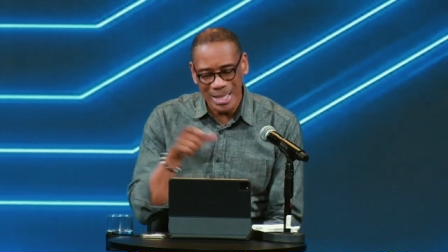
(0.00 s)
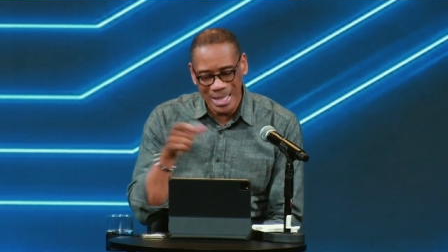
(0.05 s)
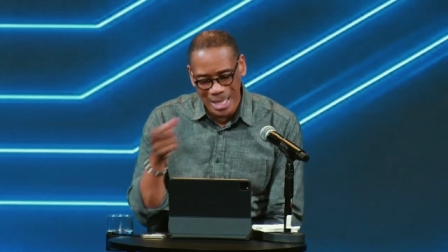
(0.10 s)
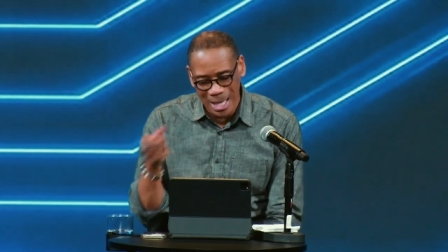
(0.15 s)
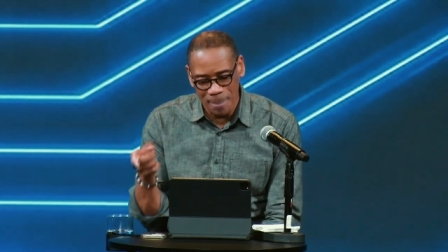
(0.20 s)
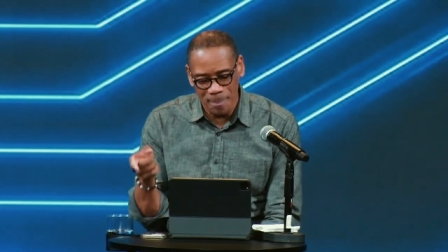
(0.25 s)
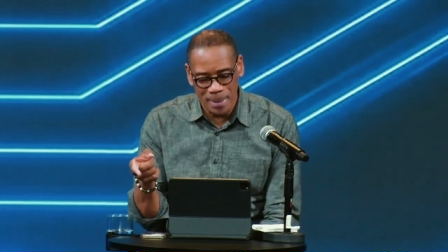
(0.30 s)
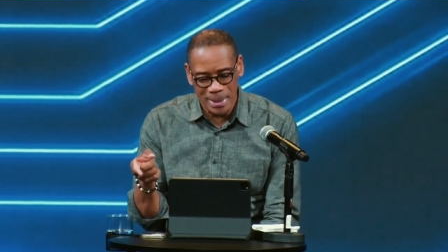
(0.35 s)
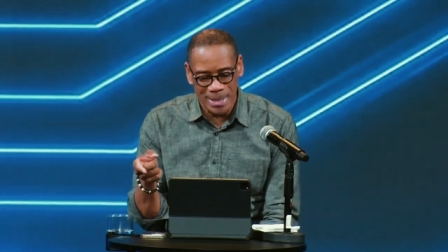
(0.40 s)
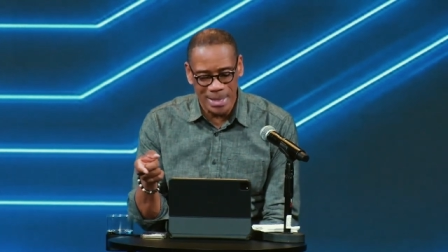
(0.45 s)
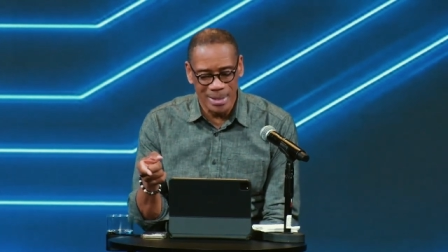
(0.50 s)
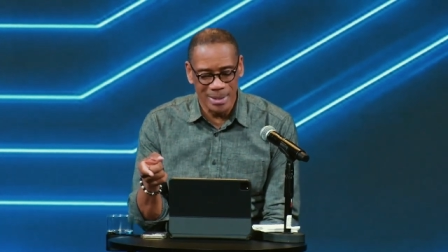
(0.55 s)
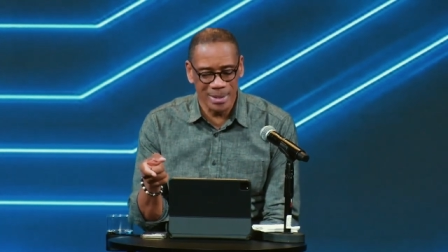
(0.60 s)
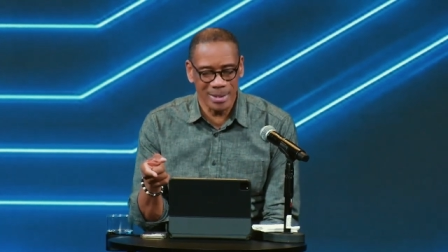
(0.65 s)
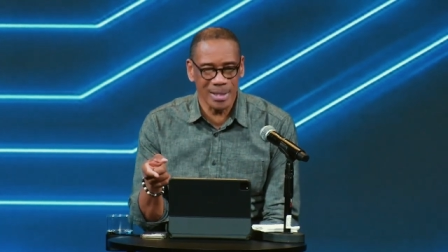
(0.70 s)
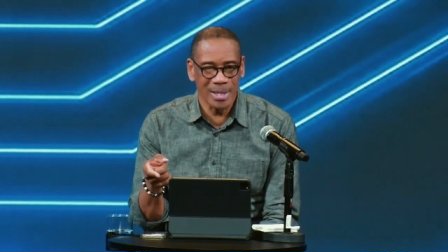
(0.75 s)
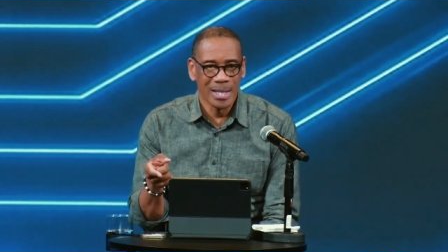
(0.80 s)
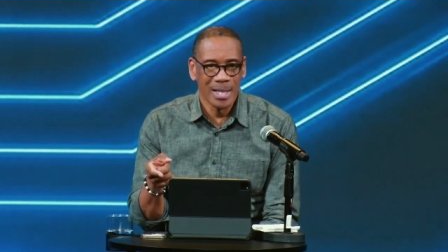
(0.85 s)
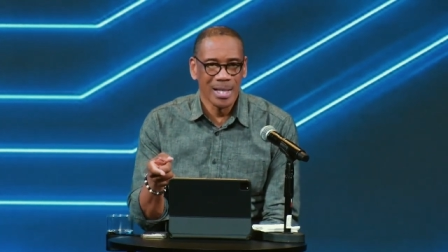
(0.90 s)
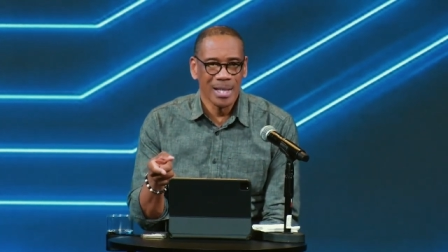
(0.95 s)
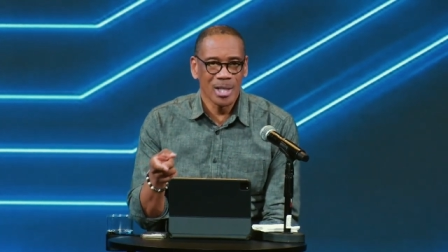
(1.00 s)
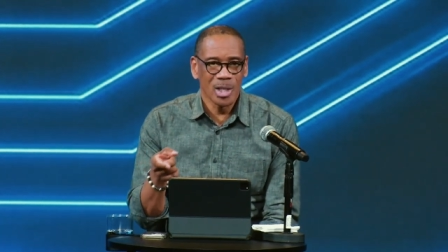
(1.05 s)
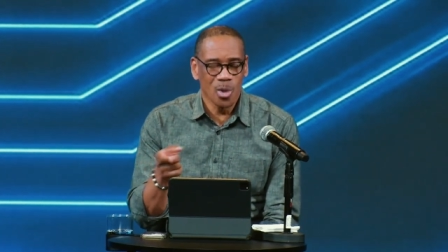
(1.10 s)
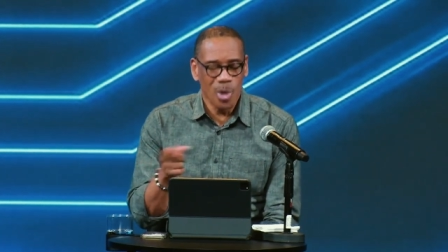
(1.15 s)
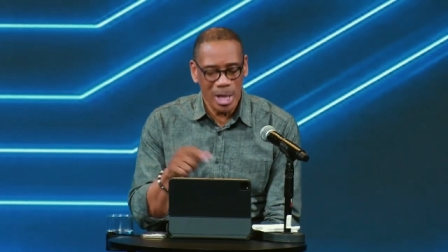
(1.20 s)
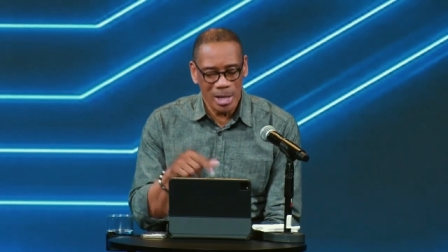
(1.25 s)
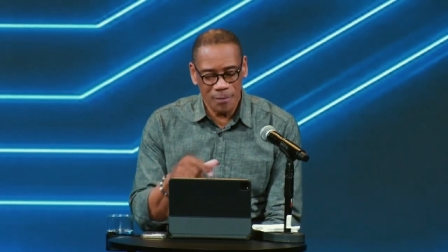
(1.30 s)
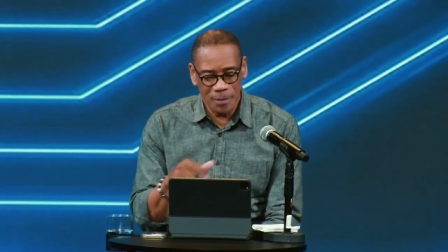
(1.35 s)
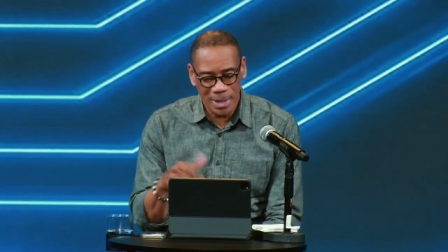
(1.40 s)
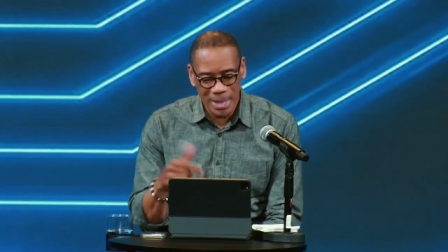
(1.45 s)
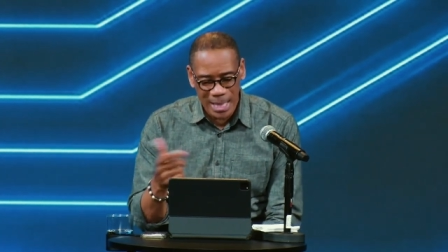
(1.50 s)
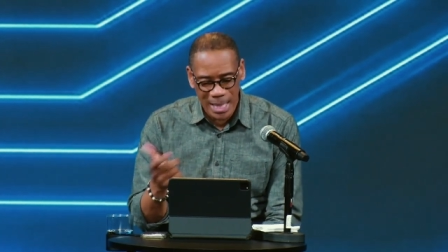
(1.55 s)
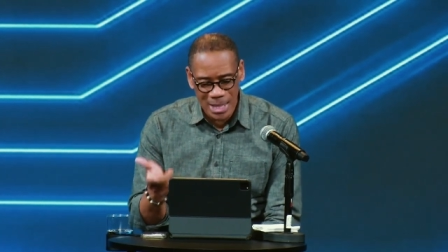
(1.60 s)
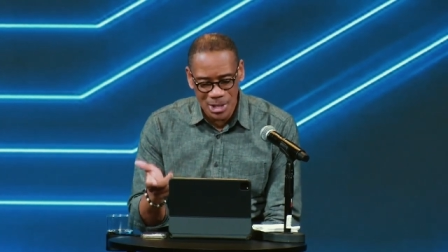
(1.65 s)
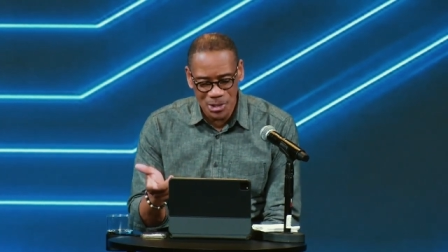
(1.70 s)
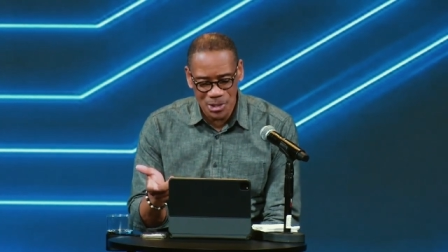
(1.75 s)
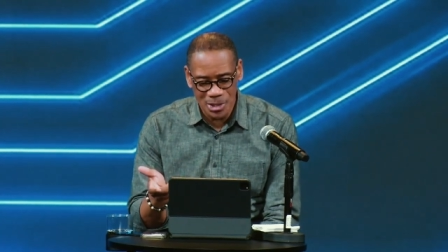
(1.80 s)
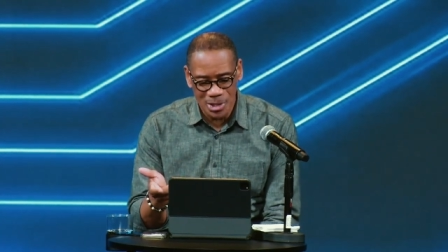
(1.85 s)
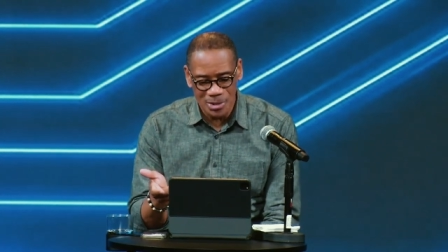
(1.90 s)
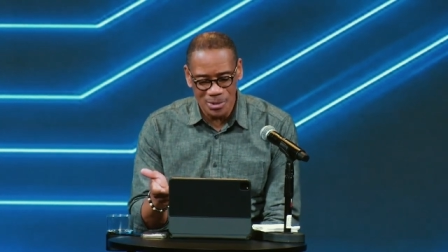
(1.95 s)
competence,
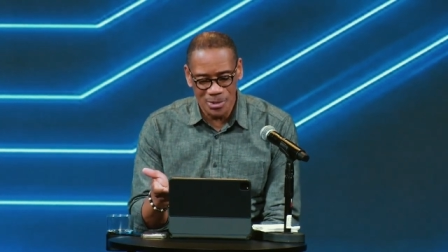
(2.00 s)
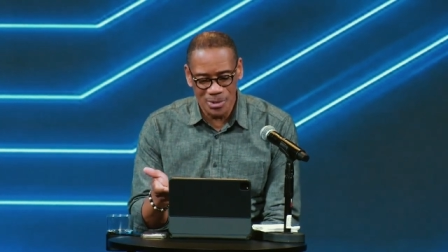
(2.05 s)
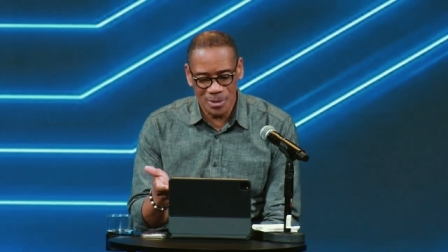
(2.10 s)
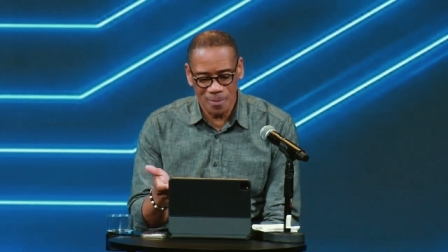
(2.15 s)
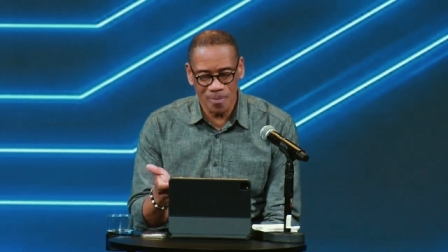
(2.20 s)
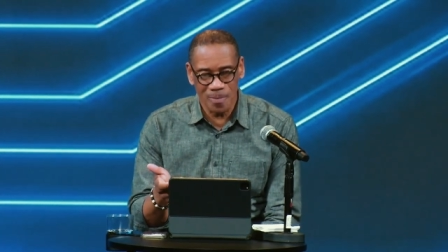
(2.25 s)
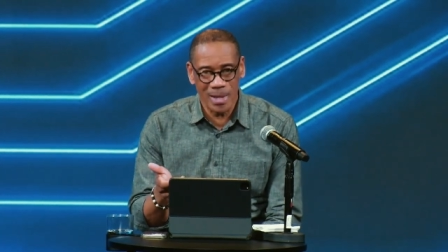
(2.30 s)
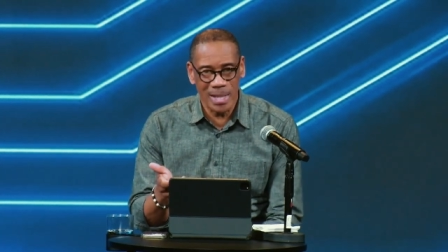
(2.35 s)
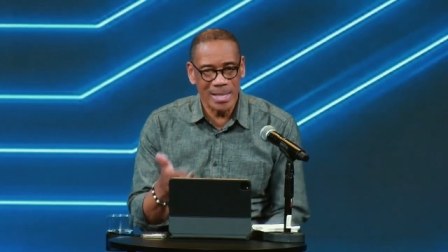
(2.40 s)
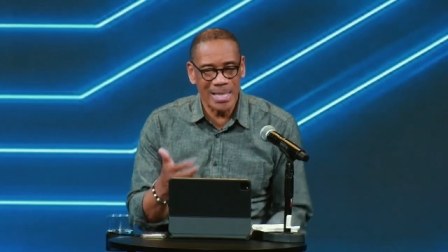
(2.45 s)
qualifications.